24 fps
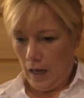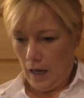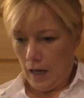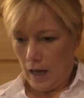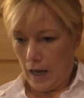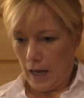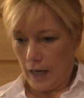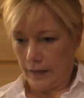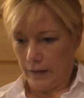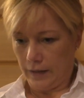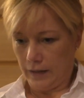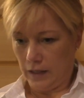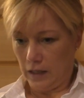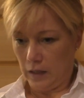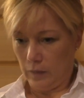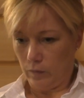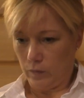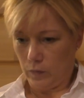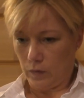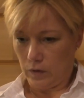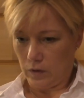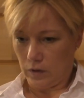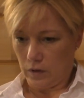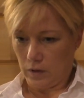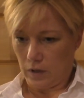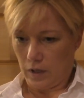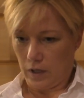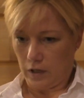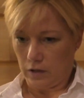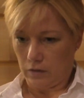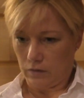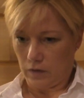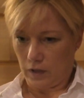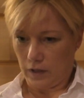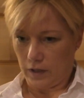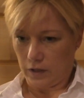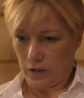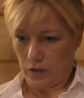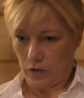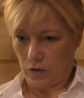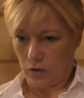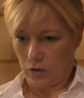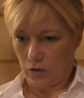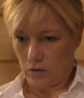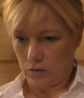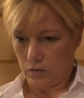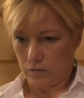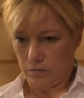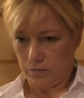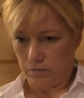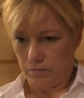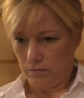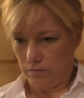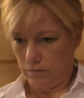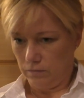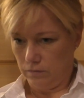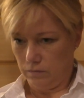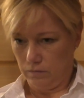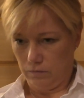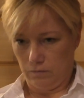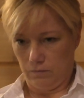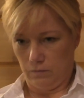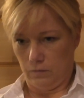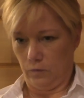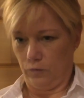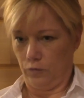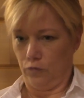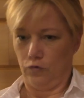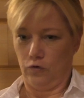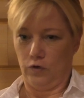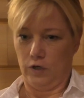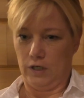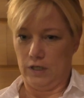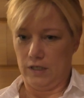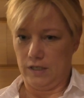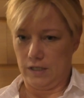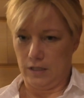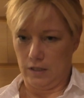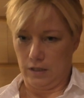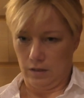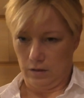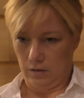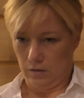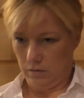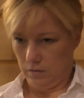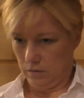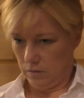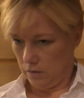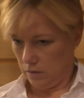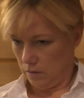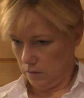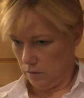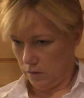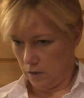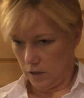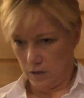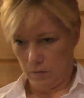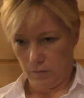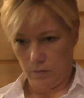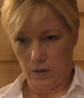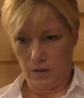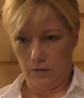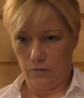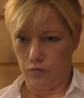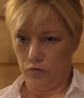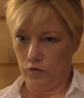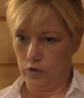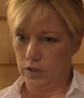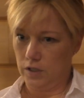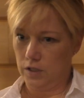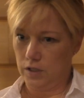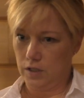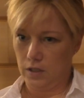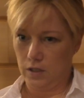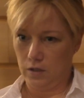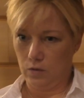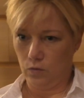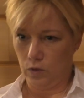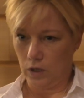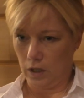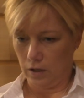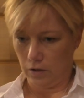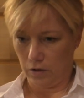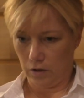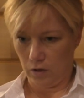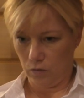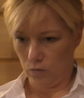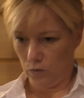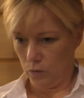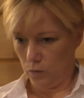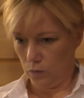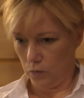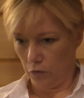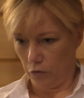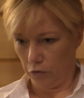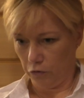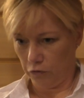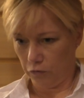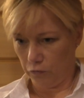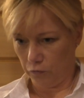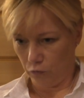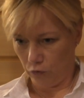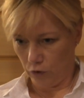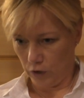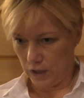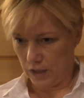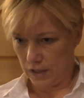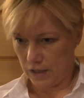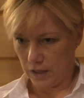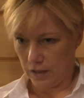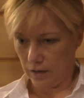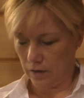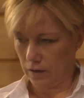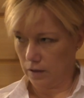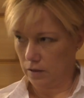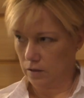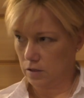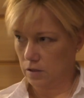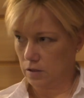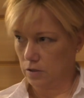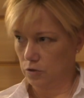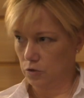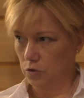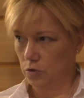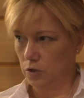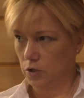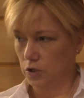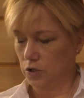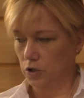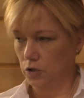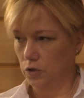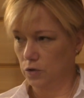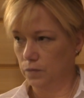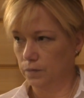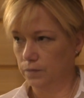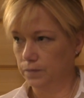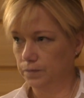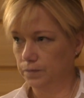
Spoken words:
And him kind of like, freezing, and me freezing. I think we both freezed in that situation.